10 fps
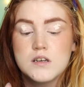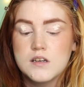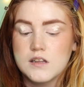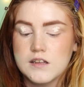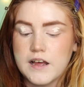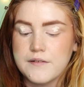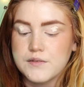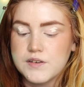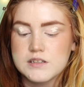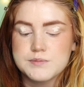And then I have to
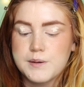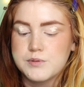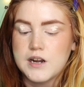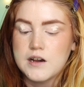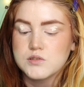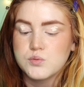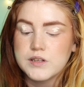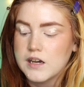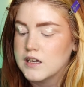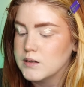finish my brows
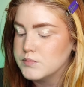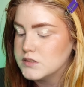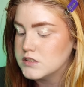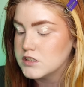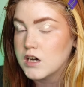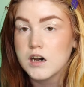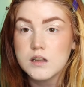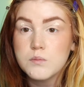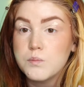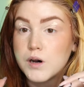when I am
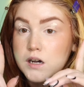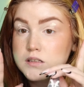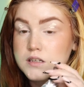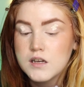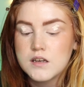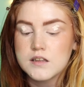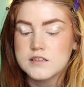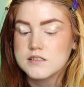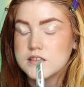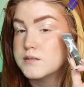done, but
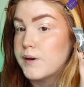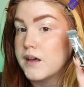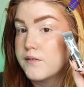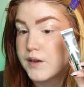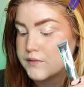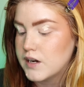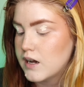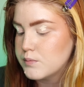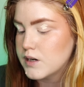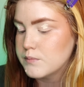this is my favorite
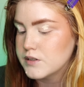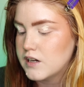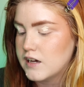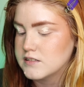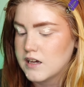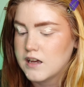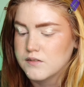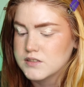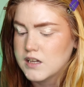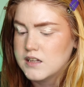eye primer, as I
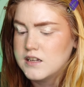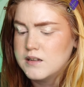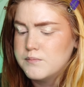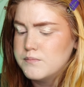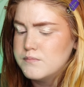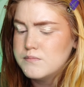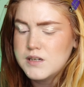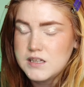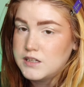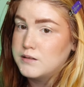have said in
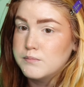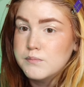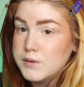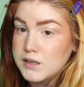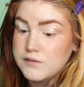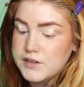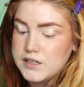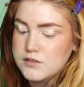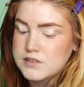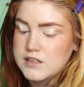many
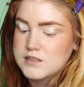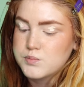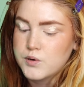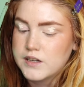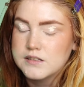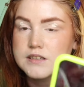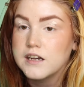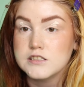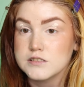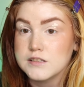videos at this point.
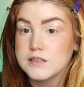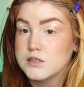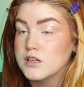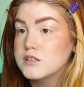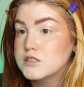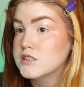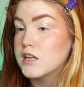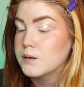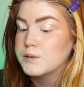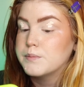I just need to shut
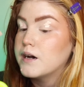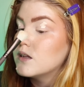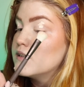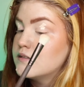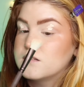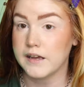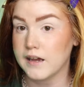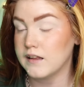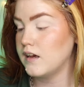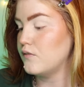up about it. I
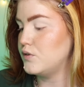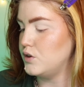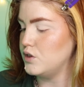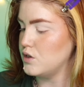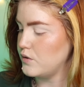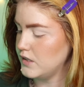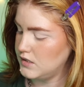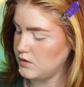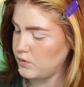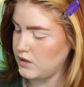kind of have no
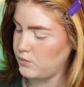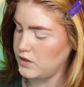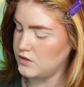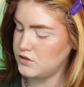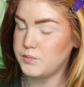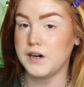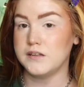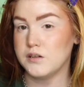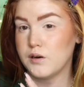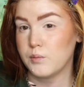idea what I want to do, but I
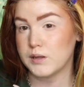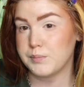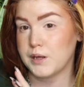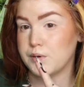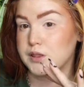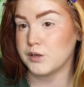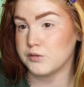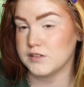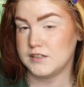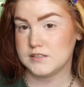know I want to play with the
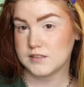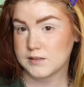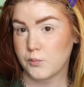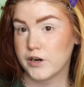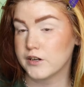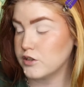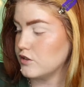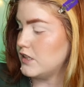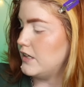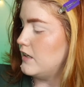green since I'm wearing
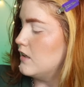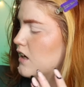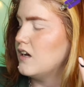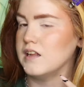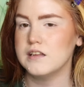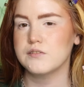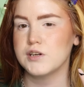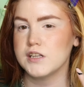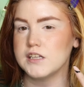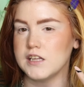green. I didn't throw
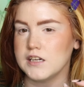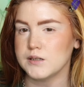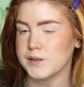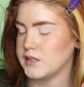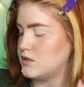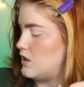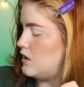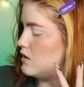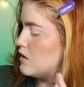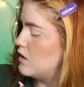on any earrings
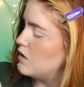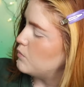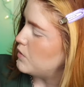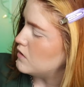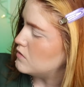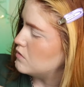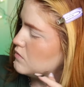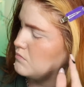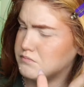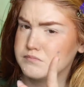yet, but
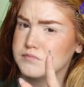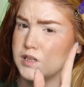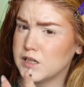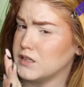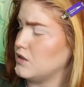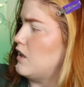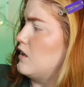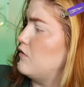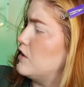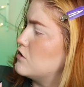I'll get to that
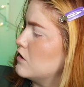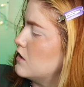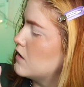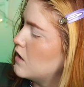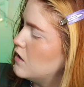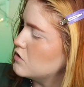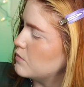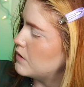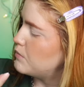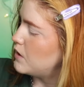eventually. So
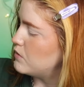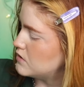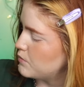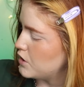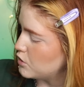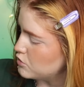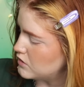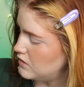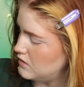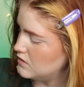I'm going to play with some of the
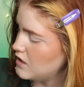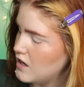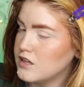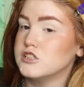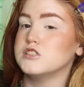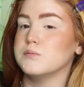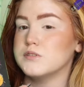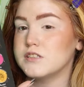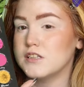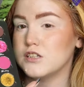greens. The
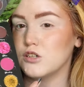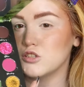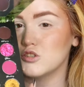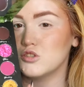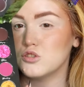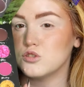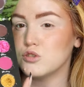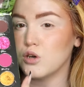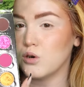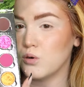shimmers in here are
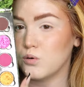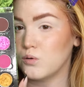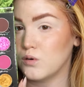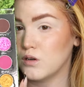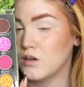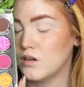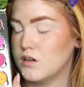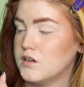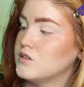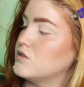so
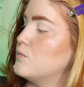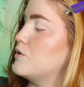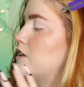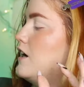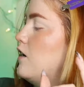pretty.